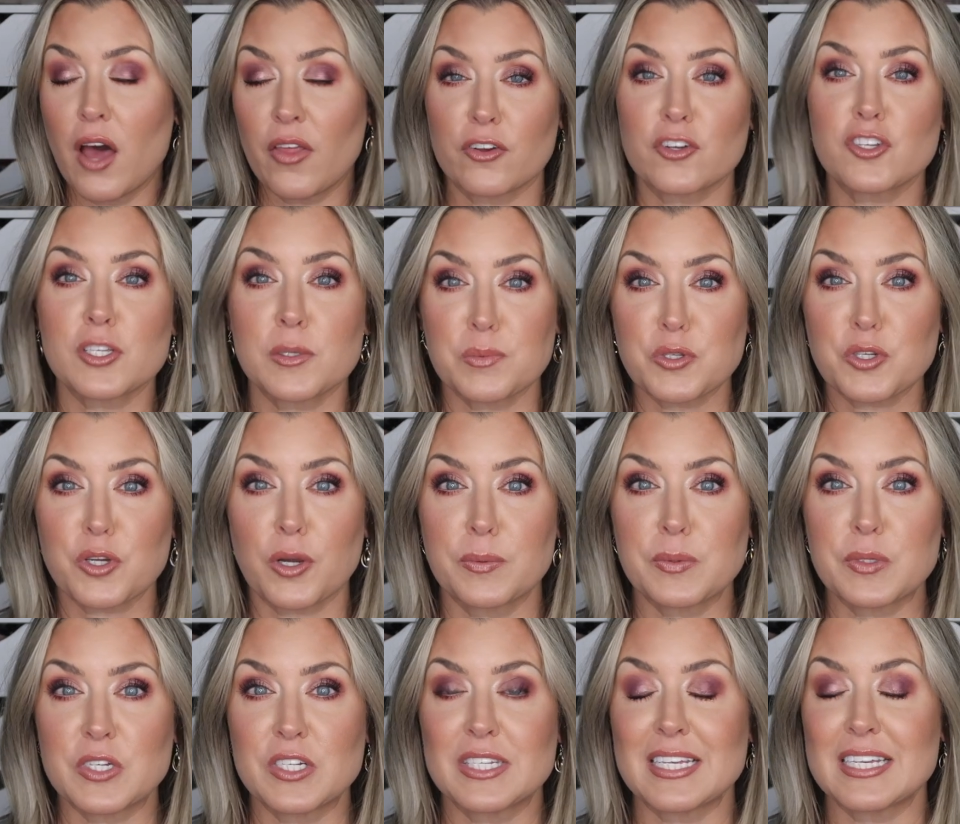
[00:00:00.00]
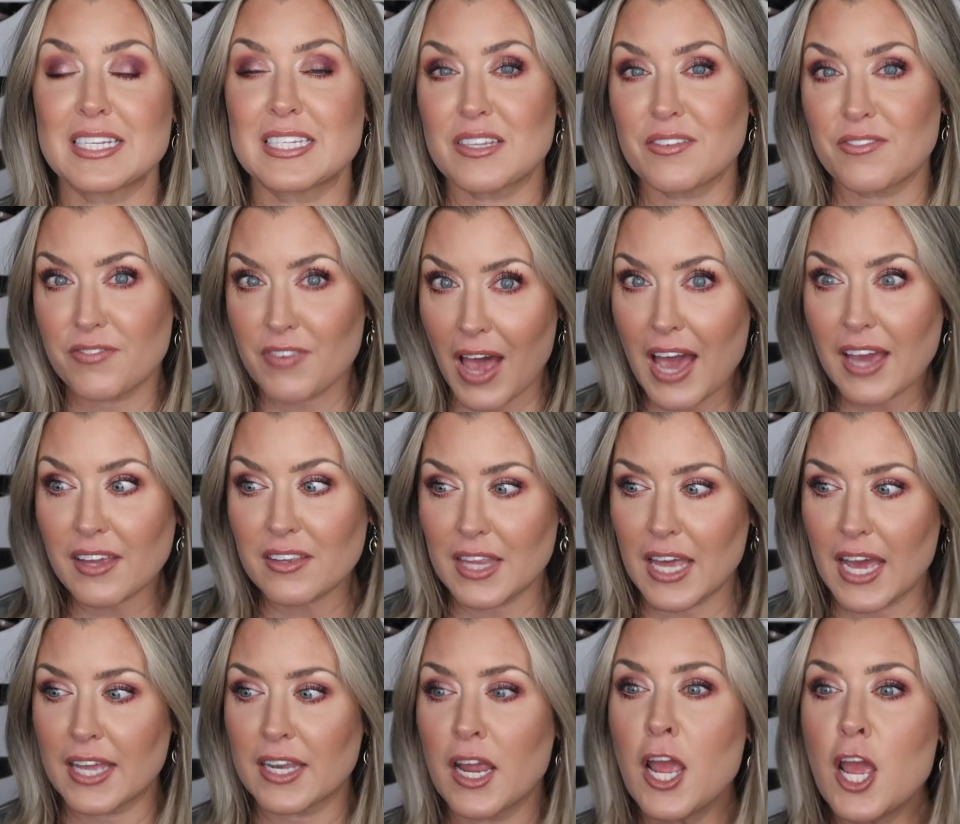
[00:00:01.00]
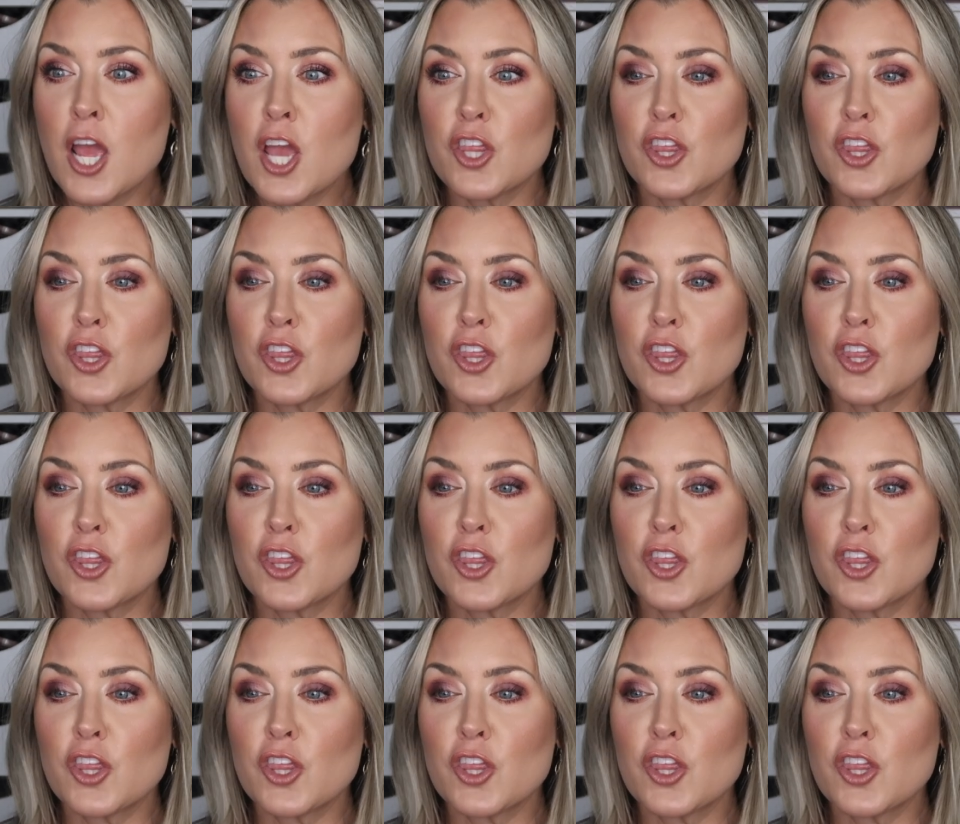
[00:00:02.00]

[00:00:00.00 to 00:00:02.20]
other subscriptions is the fact that